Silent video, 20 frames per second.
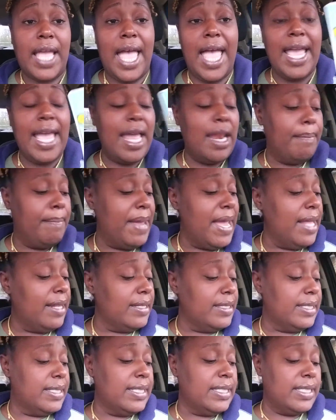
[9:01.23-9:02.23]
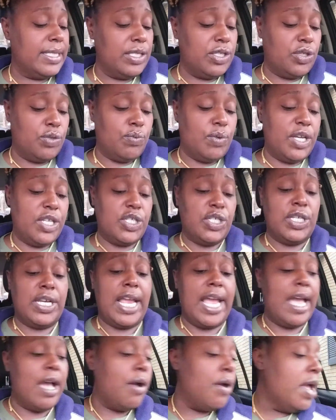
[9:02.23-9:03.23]
I gotta balance this situation
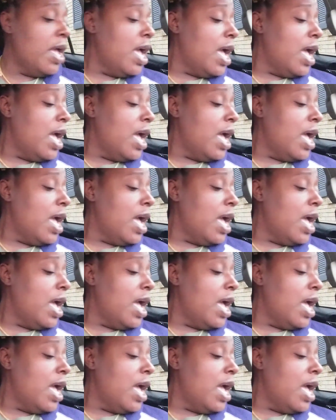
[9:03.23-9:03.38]
out.